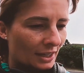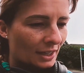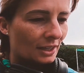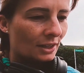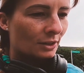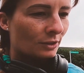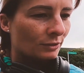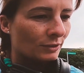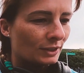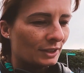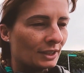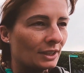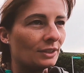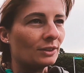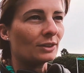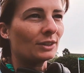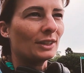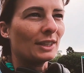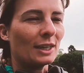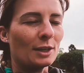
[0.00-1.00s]
Like obviously
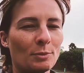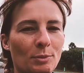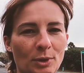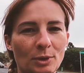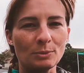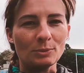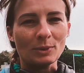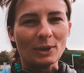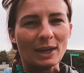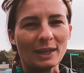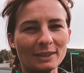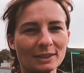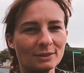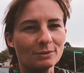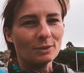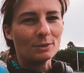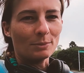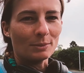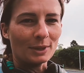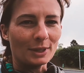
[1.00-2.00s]
you'll see I'm a lot more
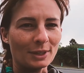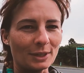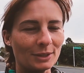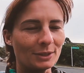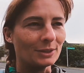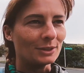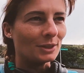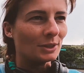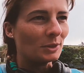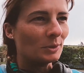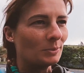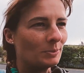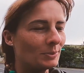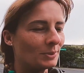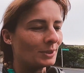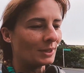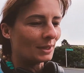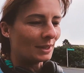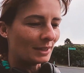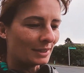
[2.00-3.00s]
active on my YouTube,
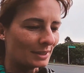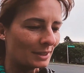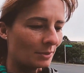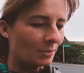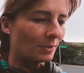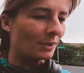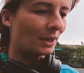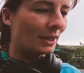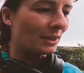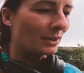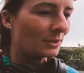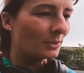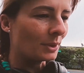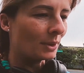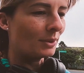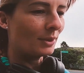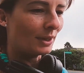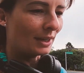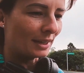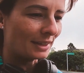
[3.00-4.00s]
so that's something as
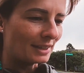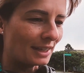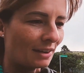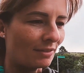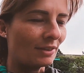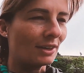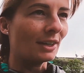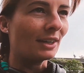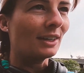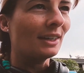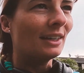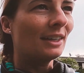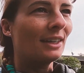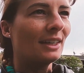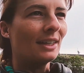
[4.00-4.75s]
well, like having